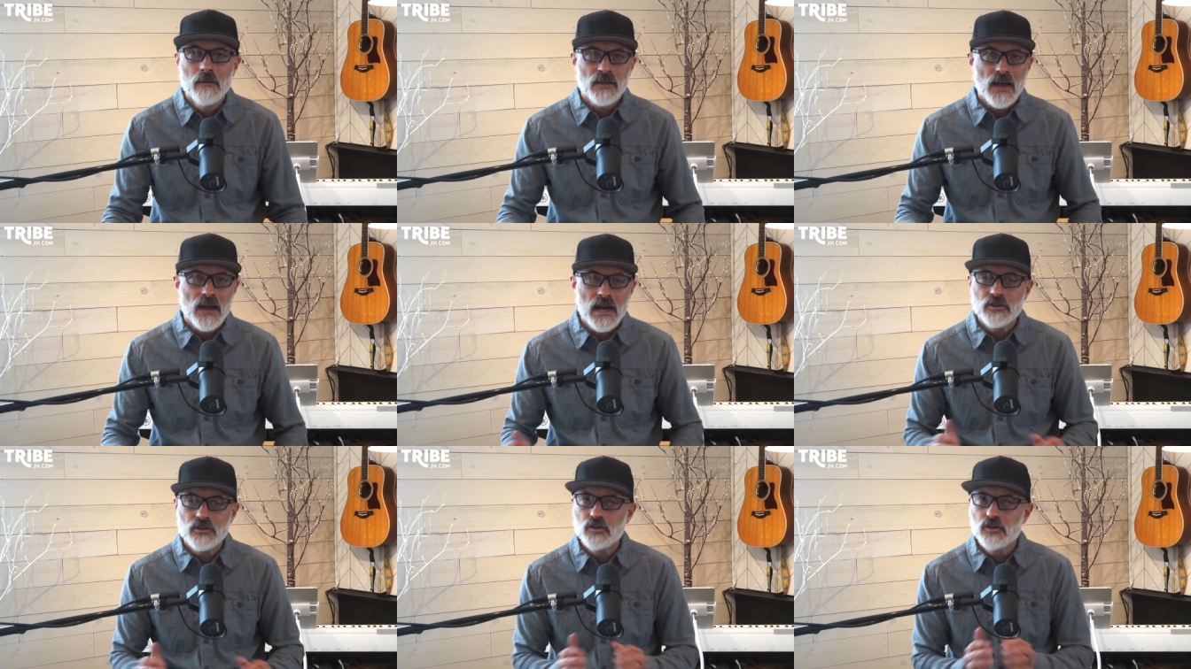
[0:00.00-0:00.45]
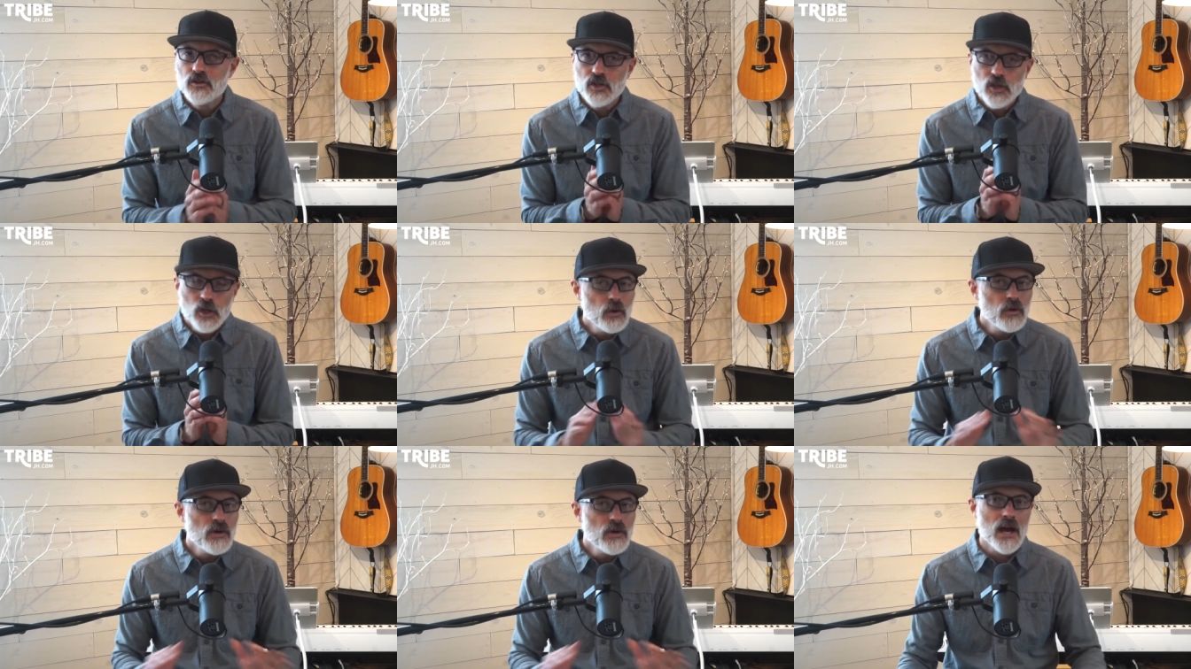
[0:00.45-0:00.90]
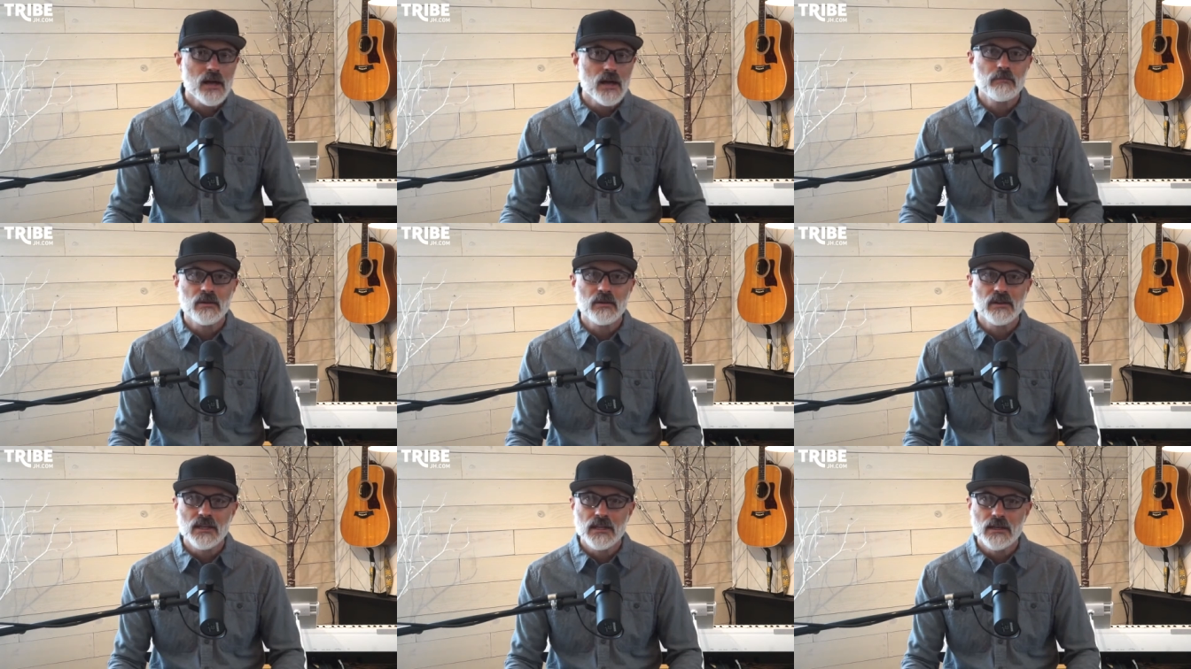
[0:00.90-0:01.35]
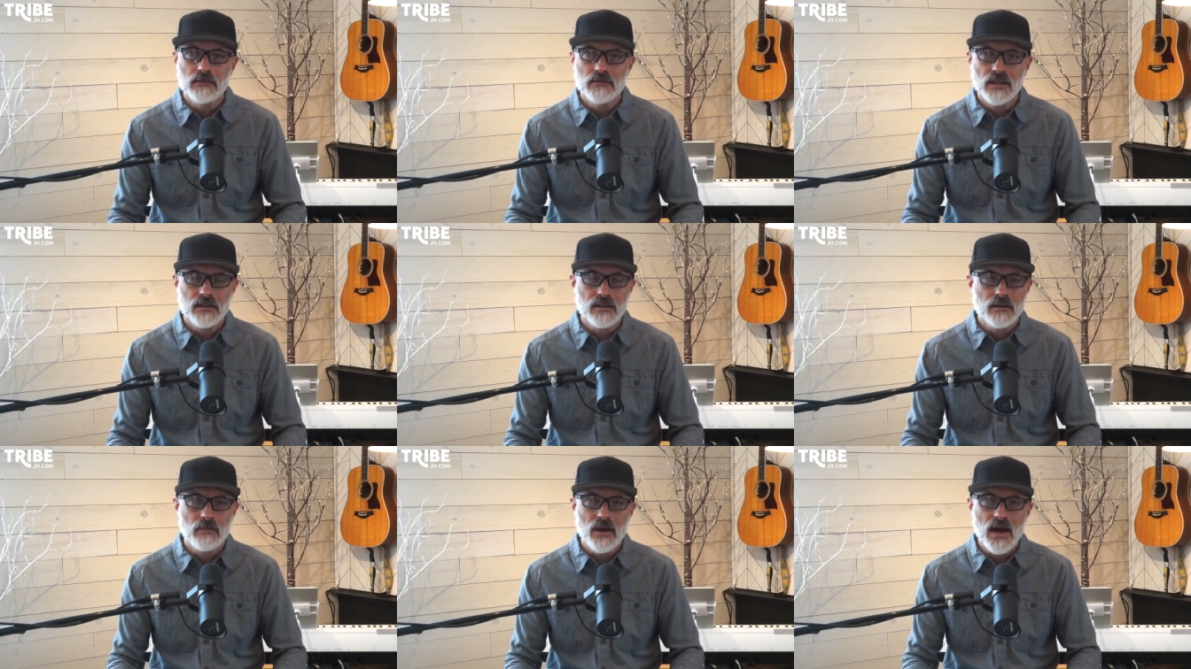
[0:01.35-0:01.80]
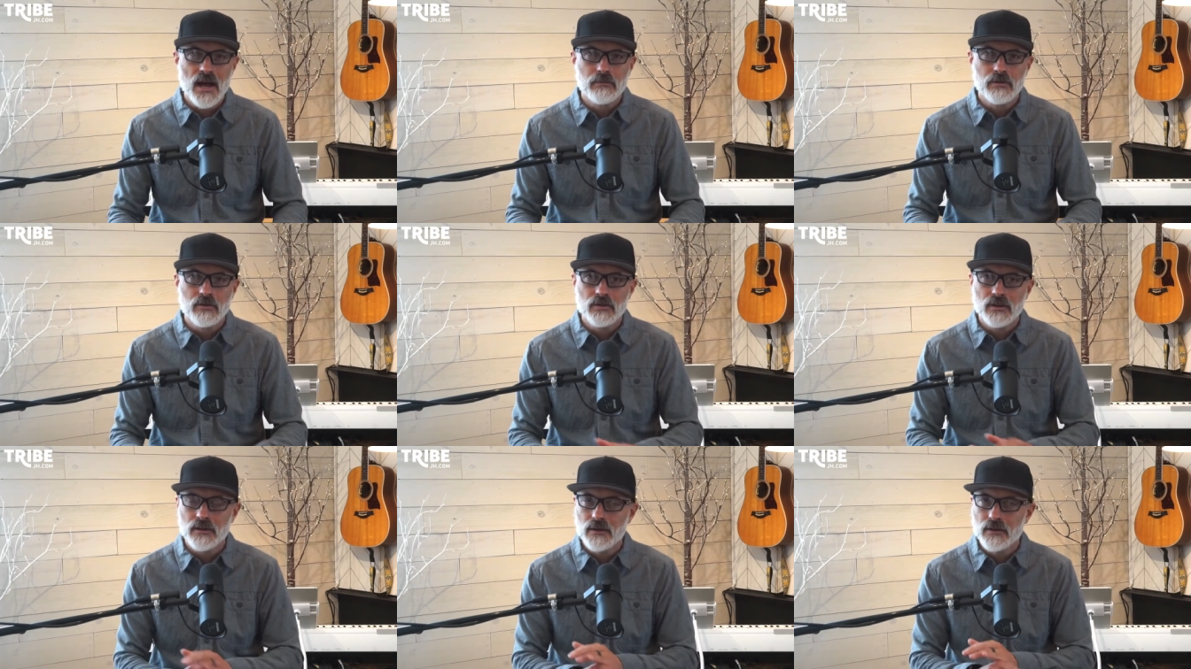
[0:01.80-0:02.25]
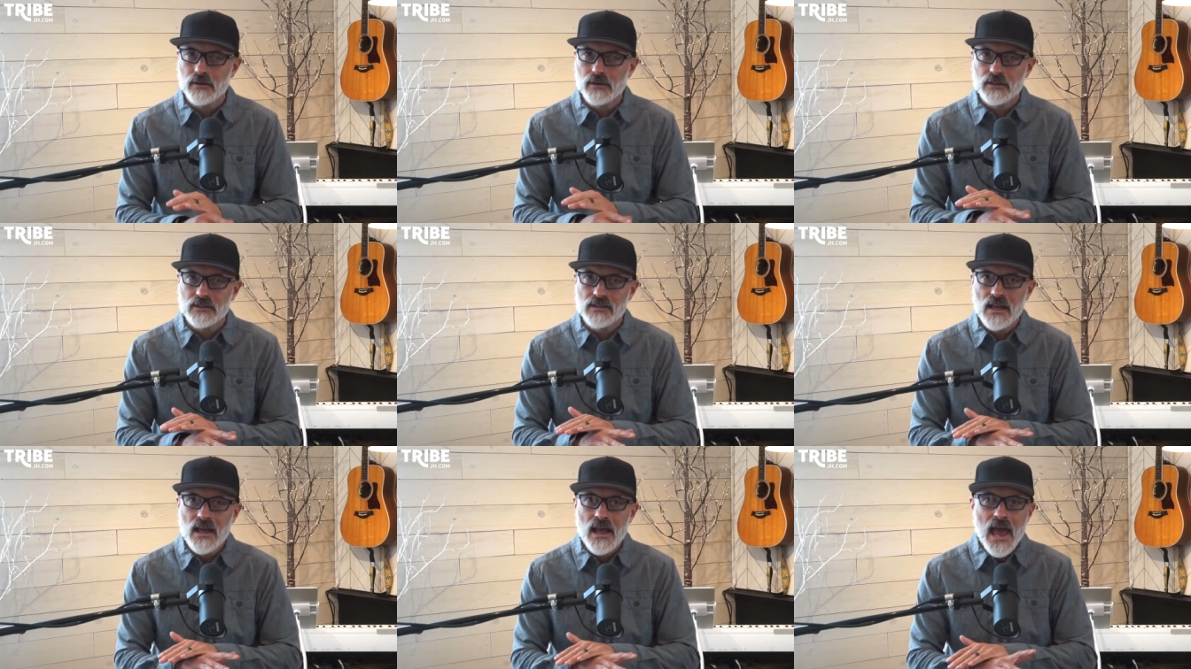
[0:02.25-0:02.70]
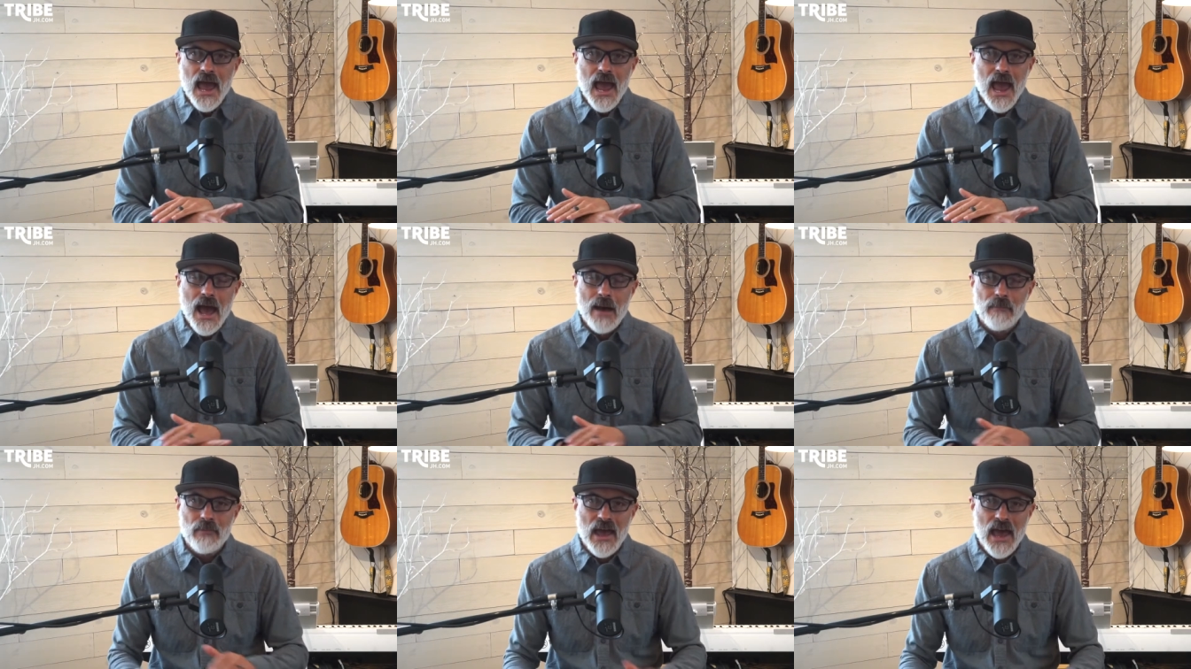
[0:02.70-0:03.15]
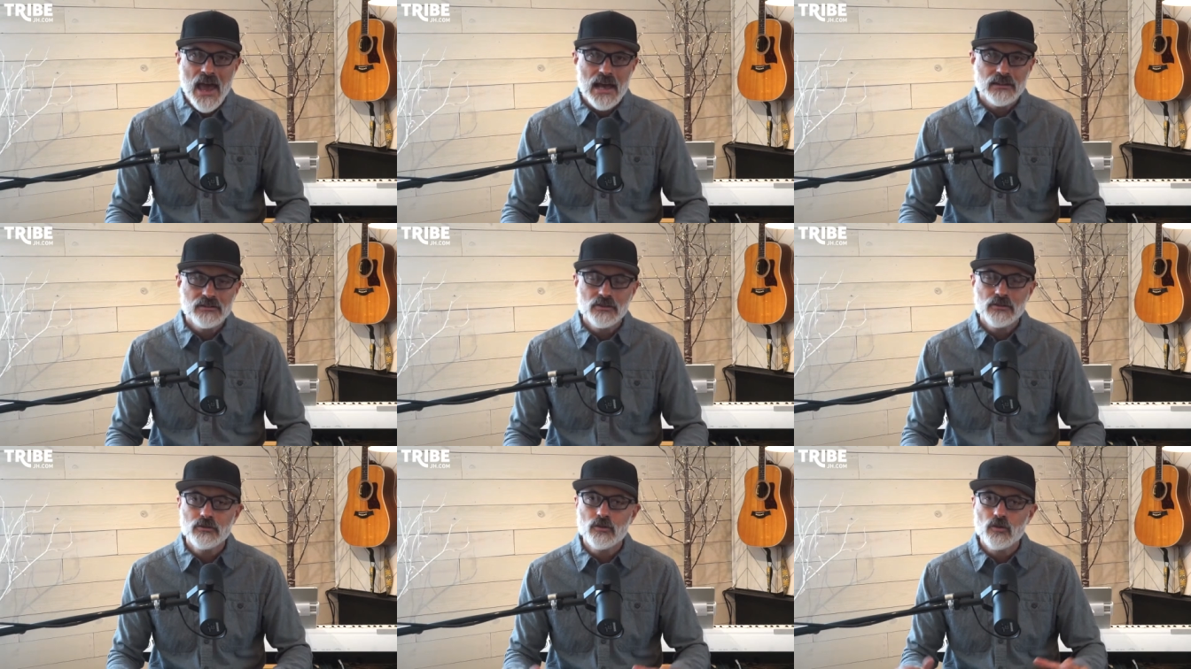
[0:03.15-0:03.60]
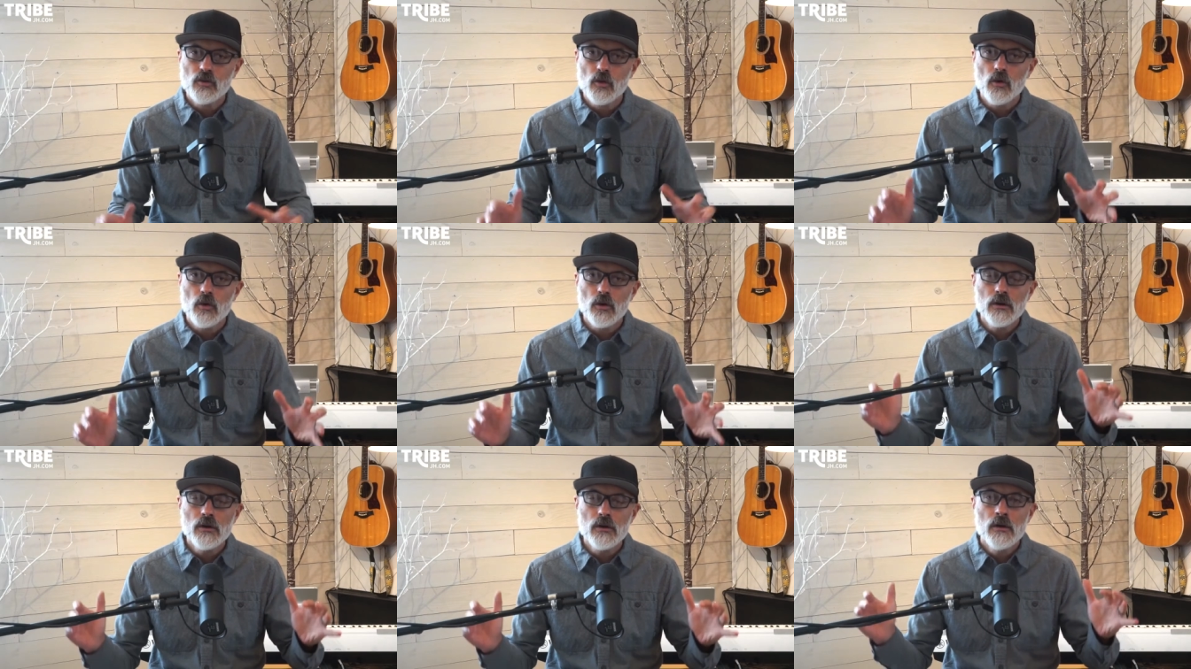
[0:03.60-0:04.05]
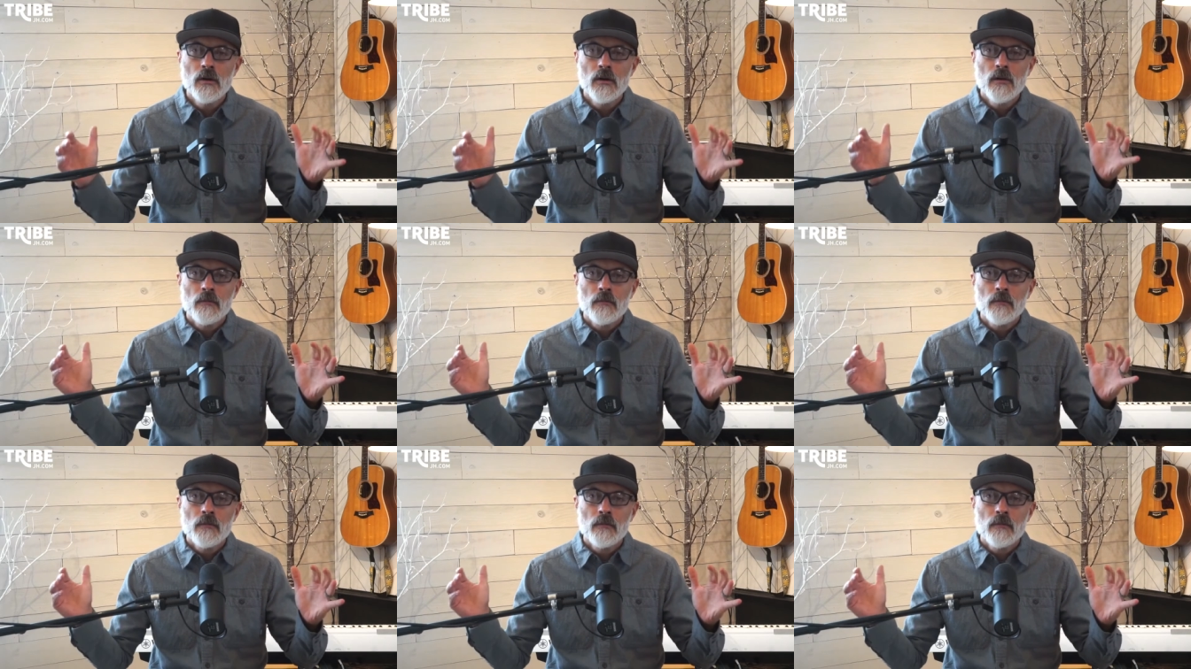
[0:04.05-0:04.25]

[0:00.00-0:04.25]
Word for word: I do not believe that the Bible is haphazard, nor